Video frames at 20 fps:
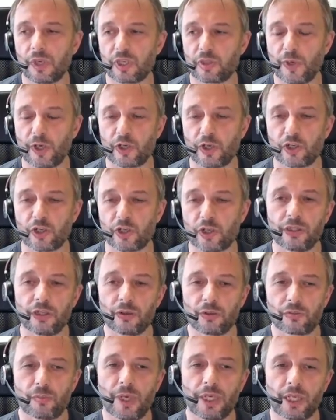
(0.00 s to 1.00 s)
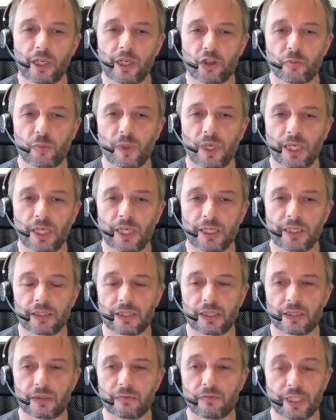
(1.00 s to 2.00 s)
especially those managed by
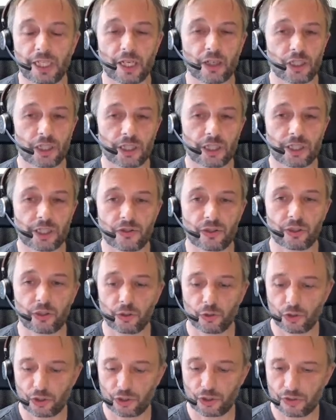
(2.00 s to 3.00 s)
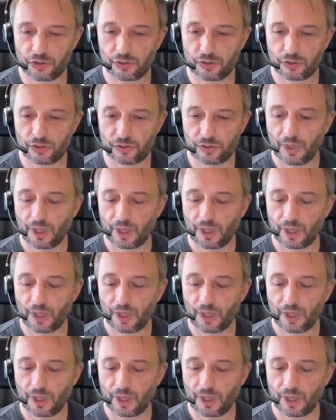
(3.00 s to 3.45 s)
financial institutions.